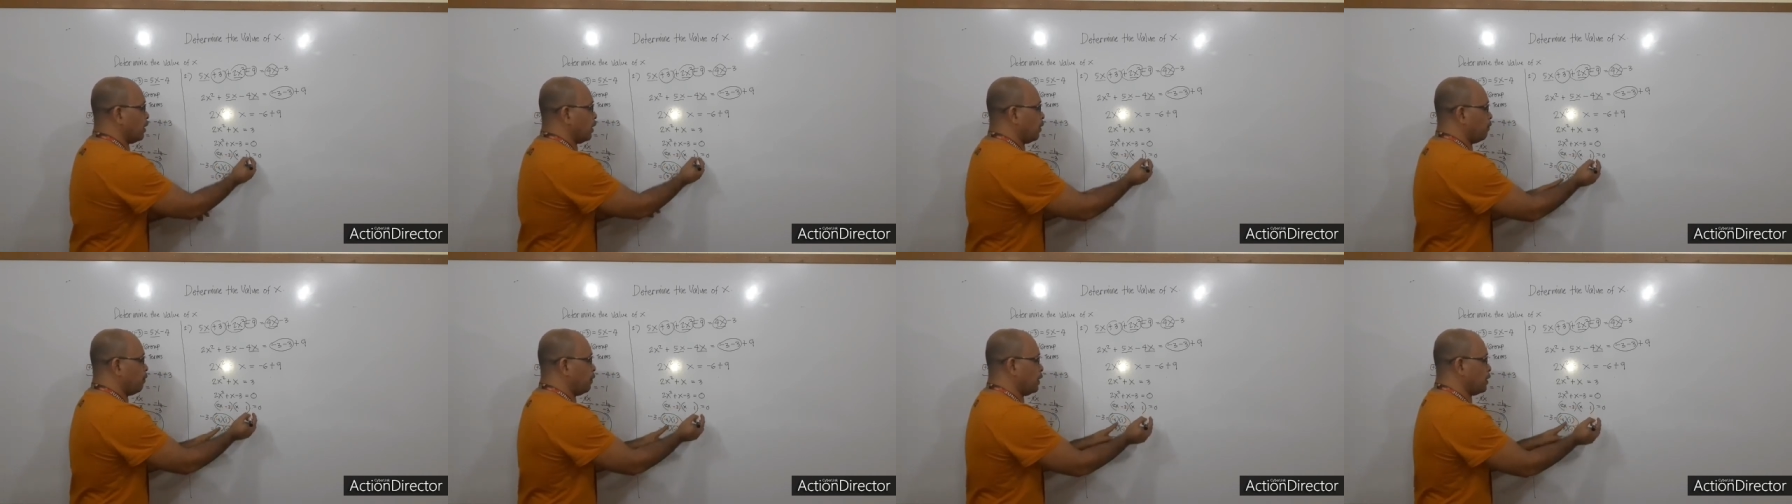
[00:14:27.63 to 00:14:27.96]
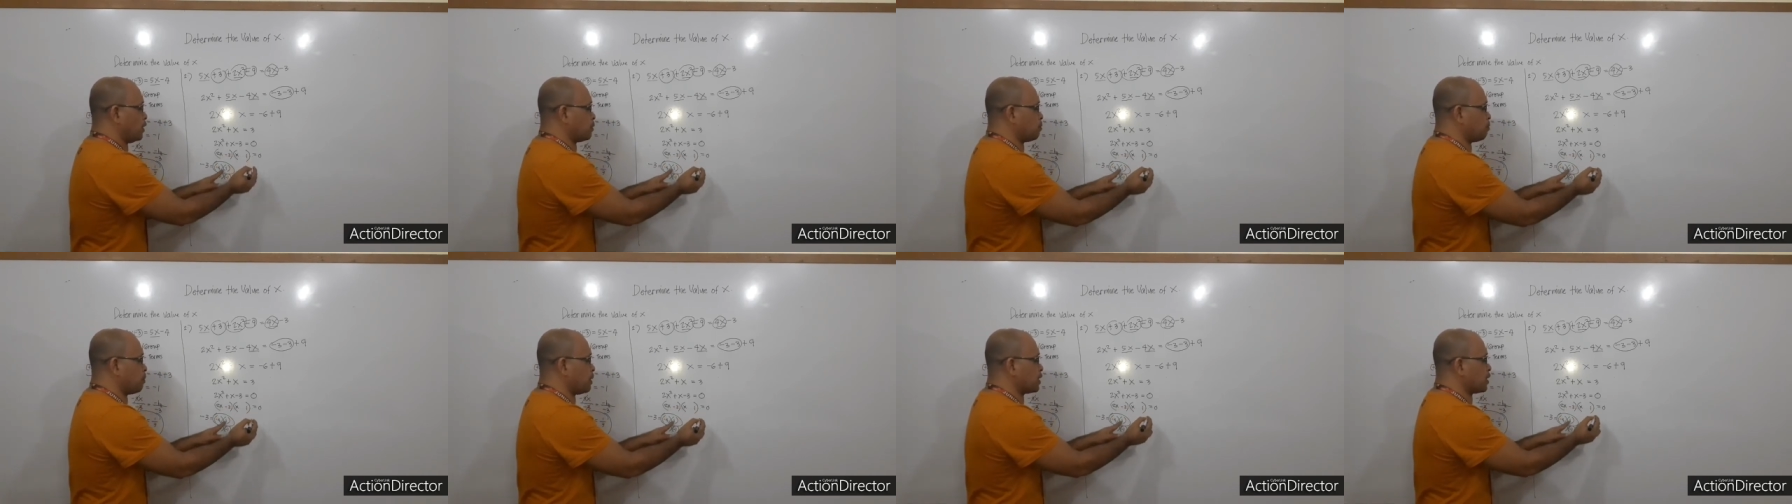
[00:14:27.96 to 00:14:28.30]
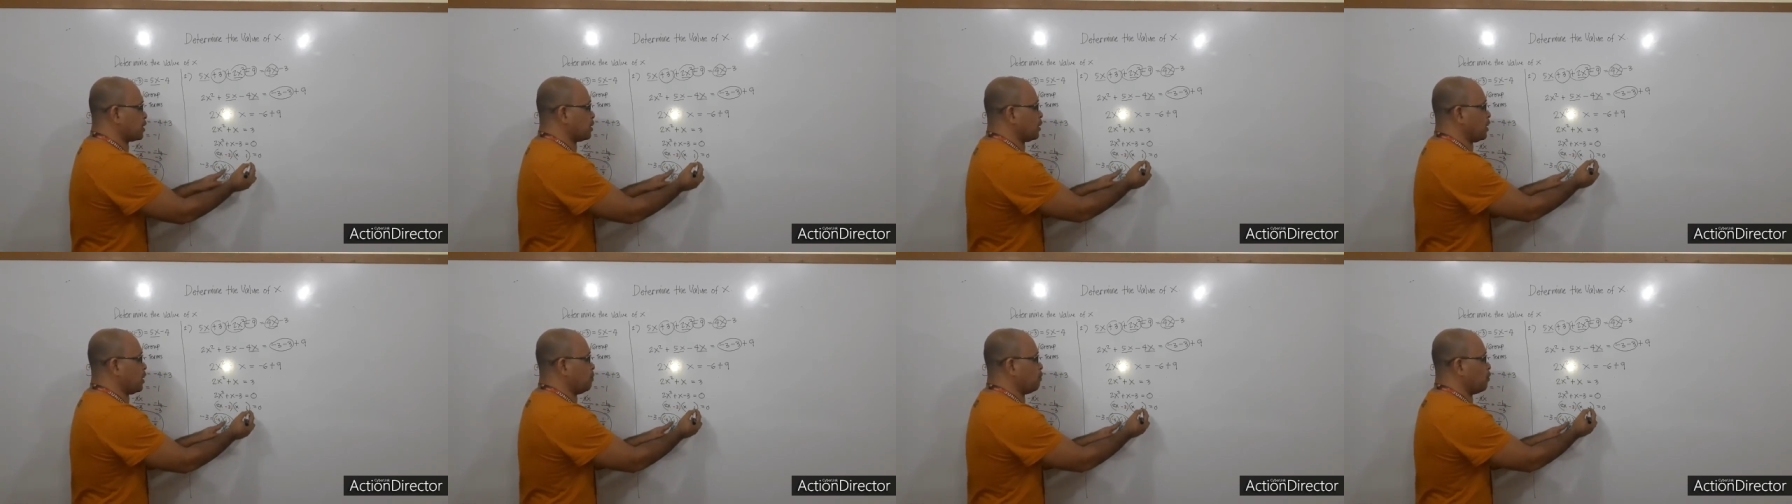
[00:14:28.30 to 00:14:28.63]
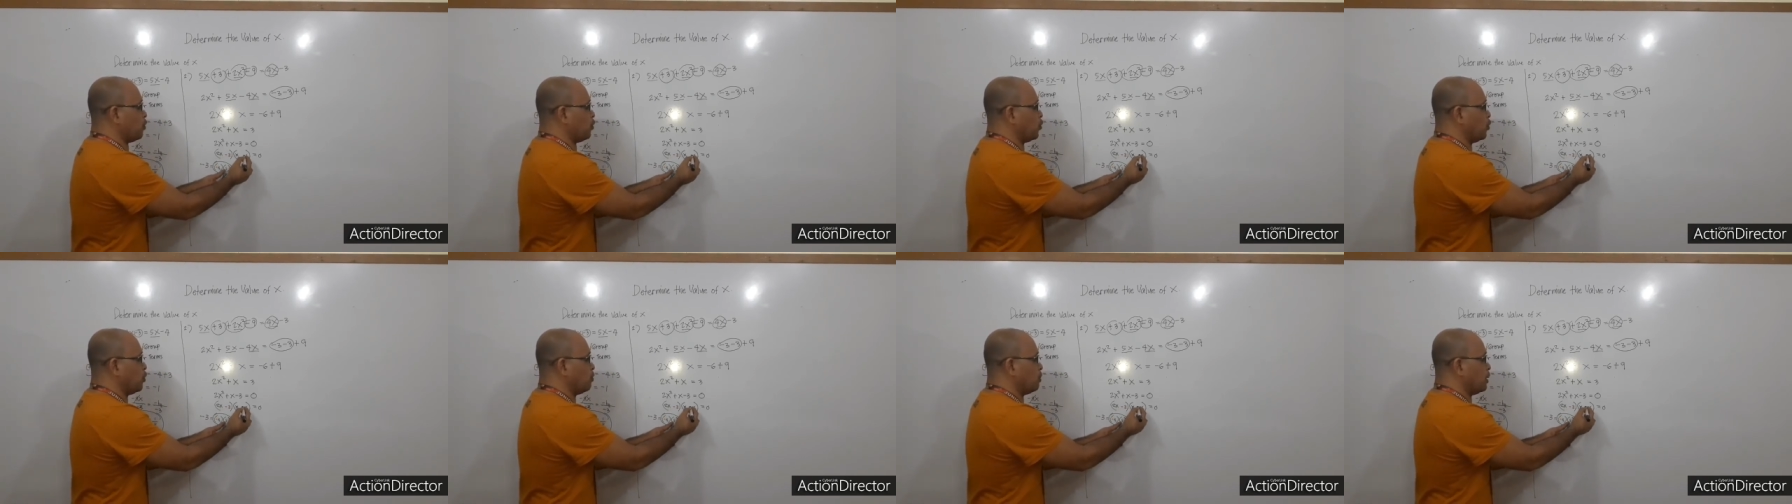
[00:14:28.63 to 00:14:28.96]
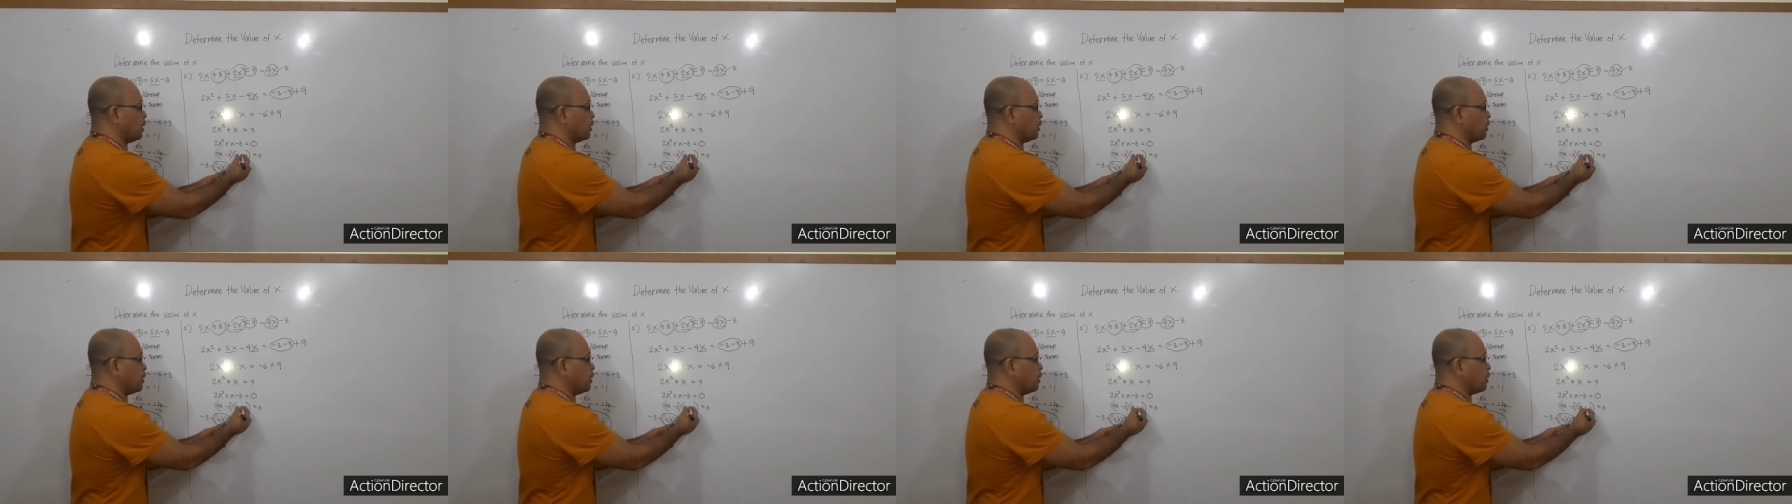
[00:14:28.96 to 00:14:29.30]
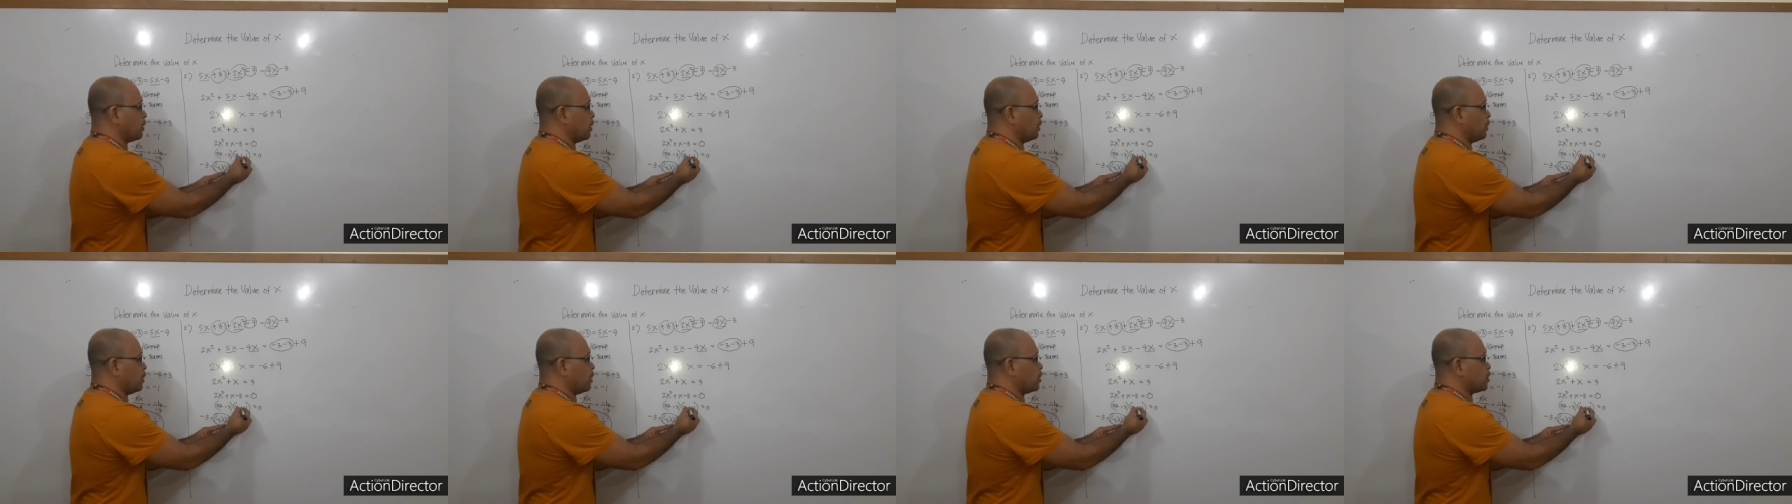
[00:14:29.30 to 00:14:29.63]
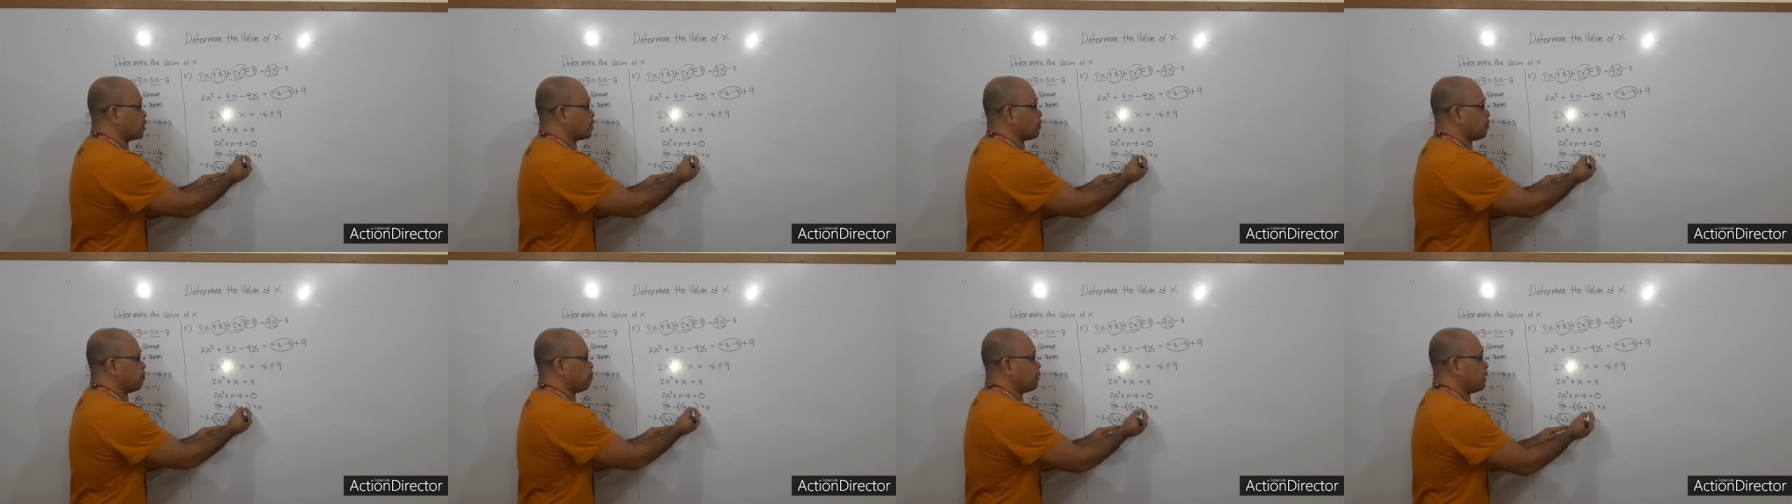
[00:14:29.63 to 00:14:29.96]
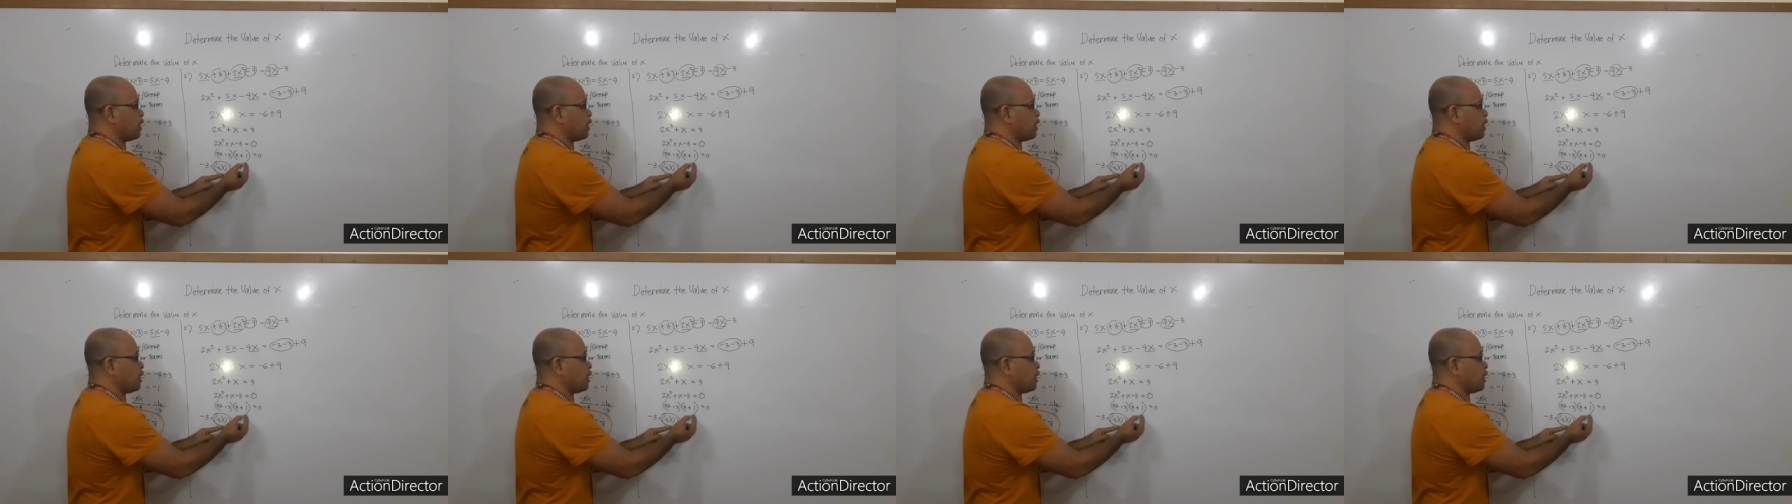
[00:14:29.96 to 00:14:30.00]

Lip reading: If it is positive, automatic it is